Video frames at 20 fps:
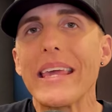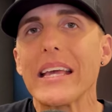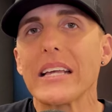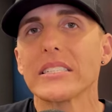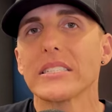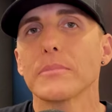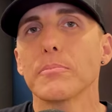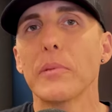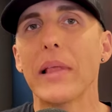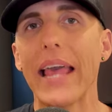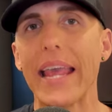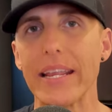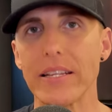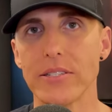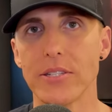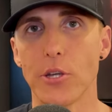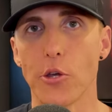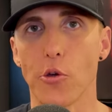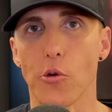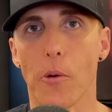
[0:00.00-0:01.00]
explained
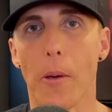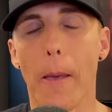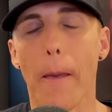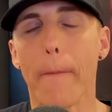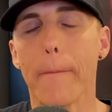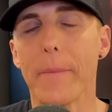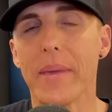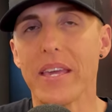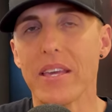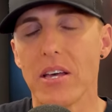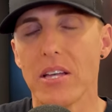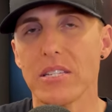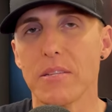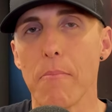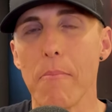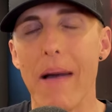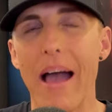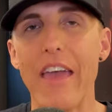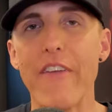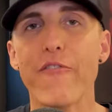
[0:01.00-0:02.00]
to because
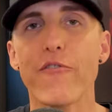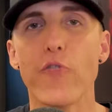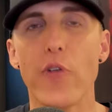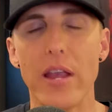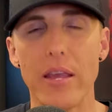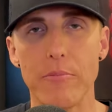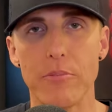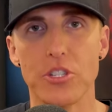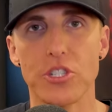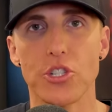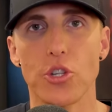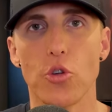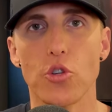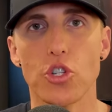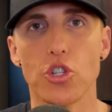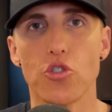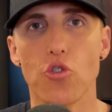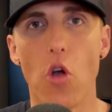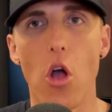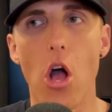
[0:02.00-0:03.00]
my frame is so
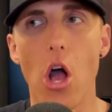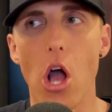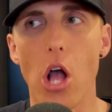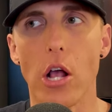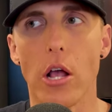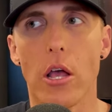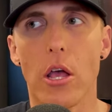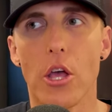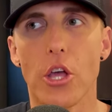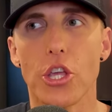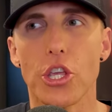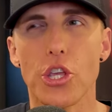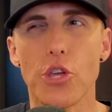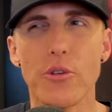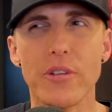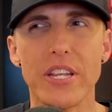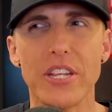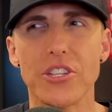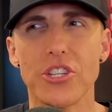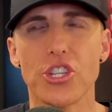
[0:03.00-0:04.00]
strong. You
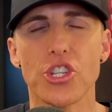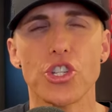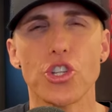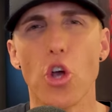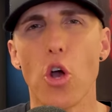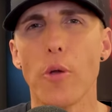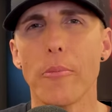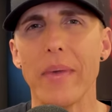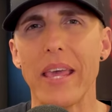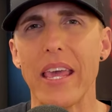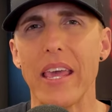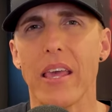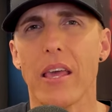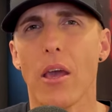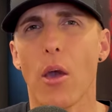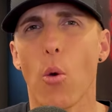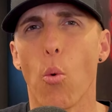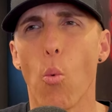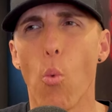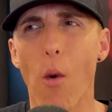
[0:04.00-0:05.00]
need to show me
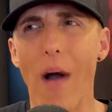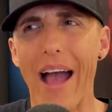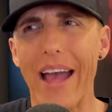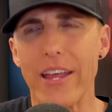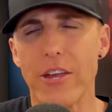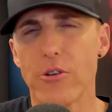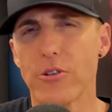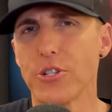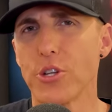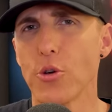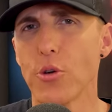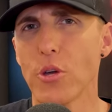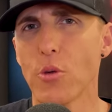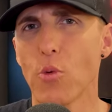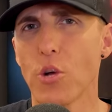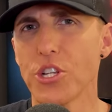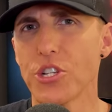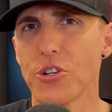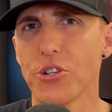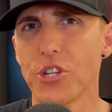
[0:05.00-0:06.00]
why you're doing
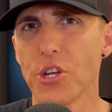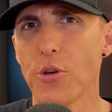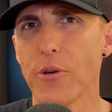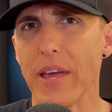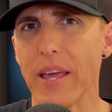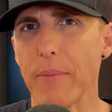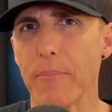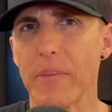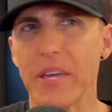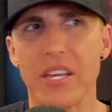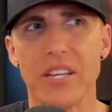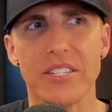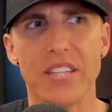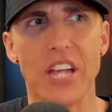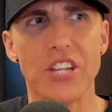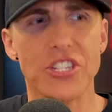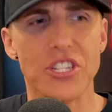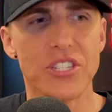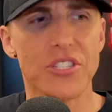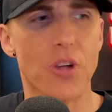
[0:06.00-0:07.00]
what you're doing because I
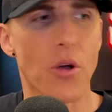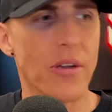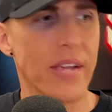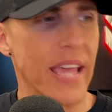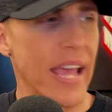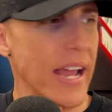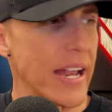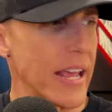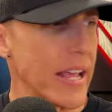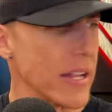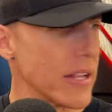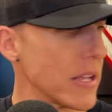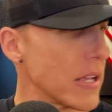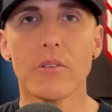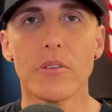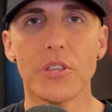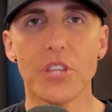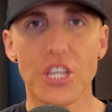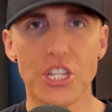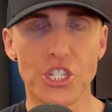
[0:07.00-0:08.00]
just don't get it.
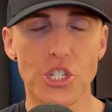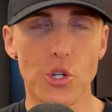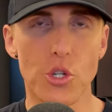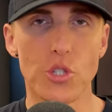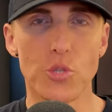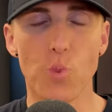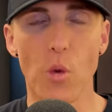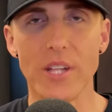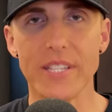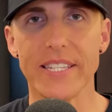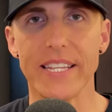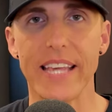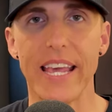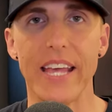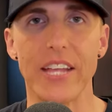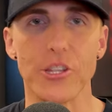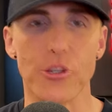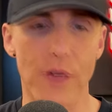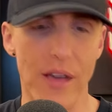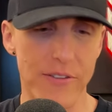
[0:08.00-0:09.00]
This shows once
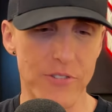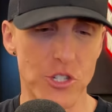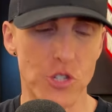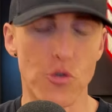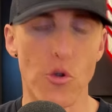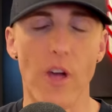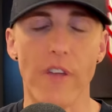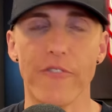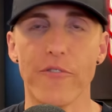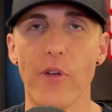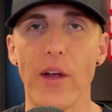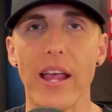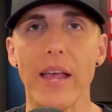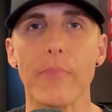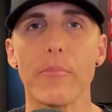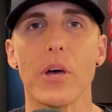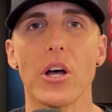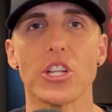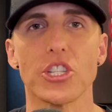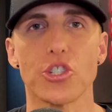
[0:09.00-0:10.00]
again, you have a strong
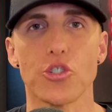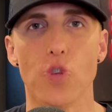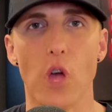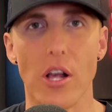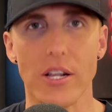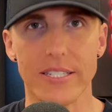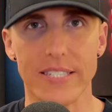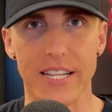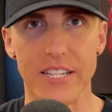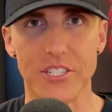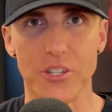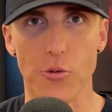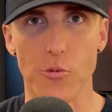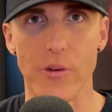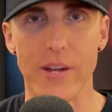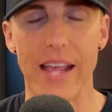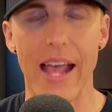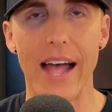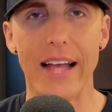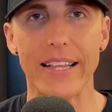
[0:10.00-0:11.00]
frame, a strong sense of
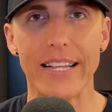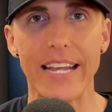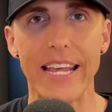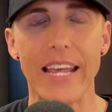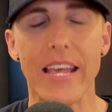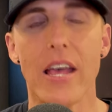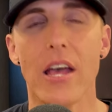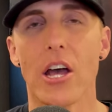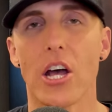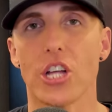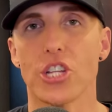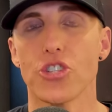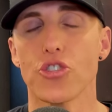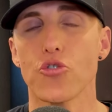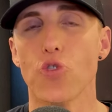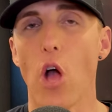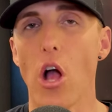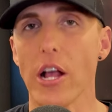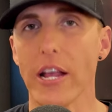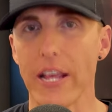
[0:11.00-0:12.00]
reality, a
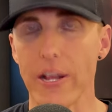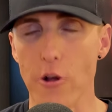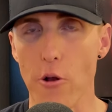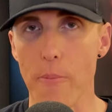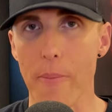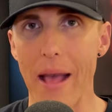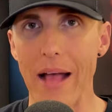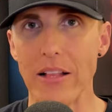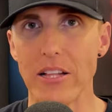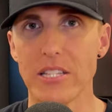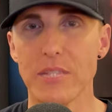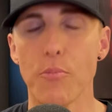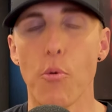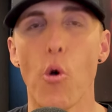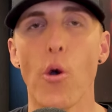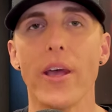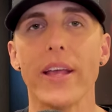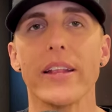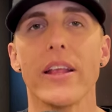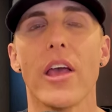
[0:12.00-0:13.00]
strong inner balance
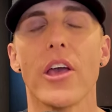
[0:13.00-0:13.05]
point.